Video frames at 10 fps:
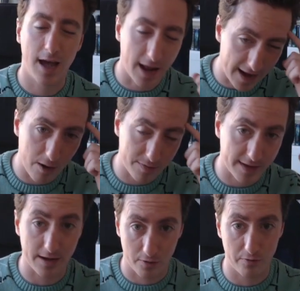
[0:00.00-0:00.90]
and now I'm
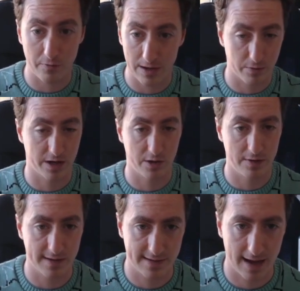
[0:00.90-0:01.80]
thinking, unreal, we're going to
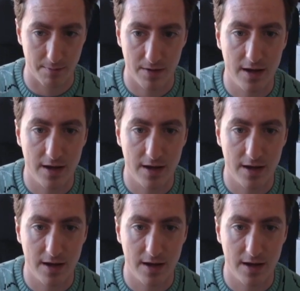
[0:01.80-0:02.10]
win this game.